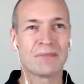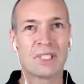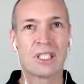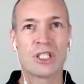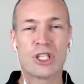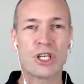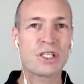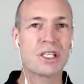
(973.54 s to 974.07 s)

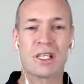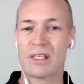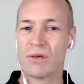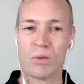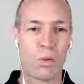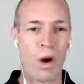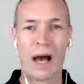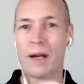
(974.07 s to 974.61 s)
Just
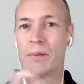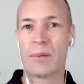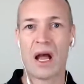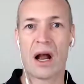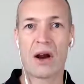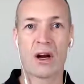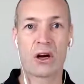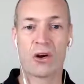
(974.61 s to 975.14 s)
one
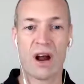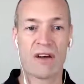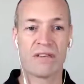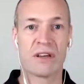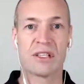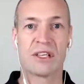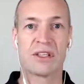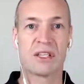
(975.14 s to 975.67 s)

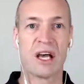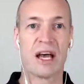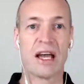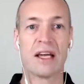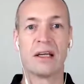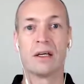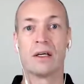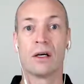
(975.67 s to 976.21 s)
paragraph to
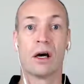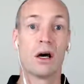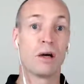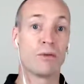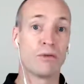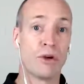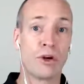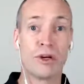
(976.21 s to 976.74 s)
say, I
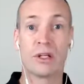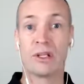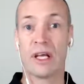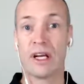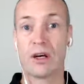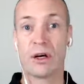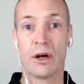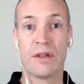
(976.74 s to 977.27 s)
wrote a
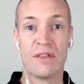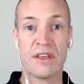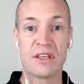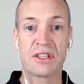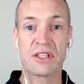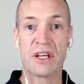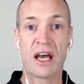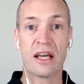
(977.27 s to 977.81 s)
letter on
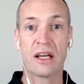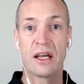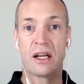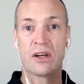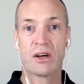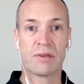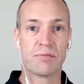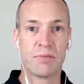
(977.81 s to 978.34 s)
this date and
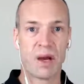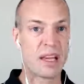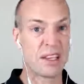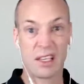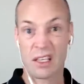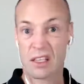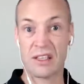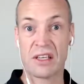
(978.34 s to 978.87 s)
I
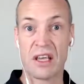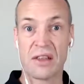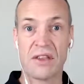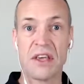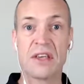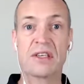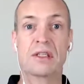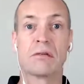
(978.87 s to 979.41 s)
basically said
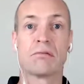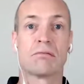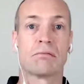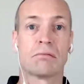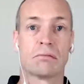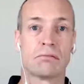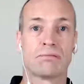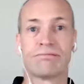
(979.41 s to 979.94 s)
this,
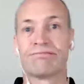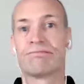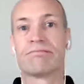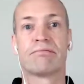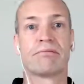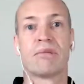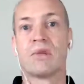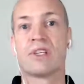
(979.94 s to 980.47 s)

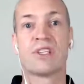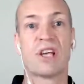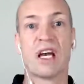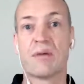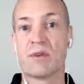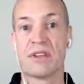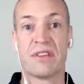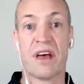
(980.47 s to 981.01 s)

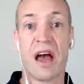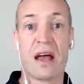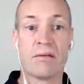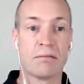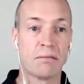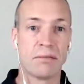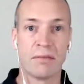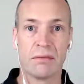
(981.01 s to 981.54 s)
same as
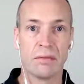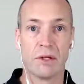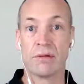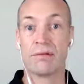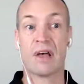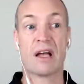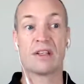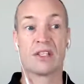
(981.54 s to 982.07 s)
that. You know,
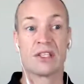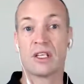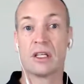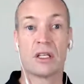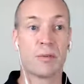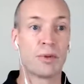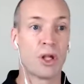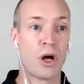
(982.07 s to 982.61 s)
that still
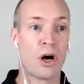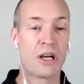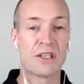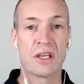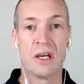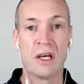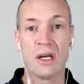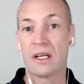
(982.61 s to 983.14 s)

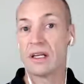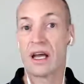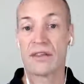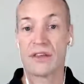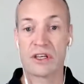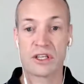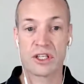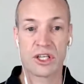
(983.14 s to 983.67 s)
applies.
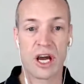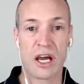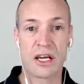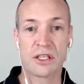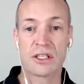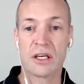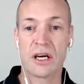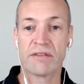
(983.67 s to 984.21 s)
Nothing's
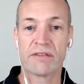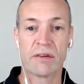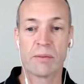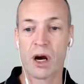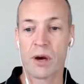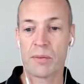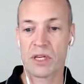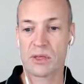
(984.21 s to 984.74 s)
changed from
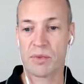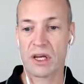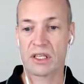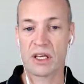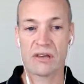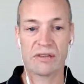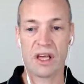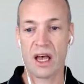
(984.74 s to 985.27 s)
my
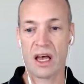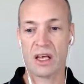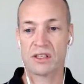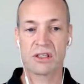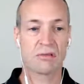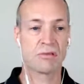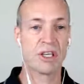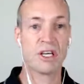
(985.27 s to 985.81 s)
perspective
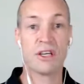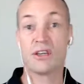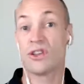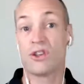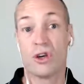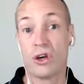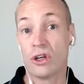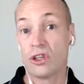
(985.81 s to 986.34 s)
as Tia's
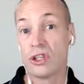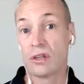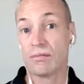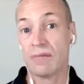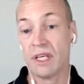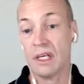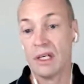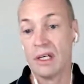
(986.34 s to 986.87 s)
surgeon.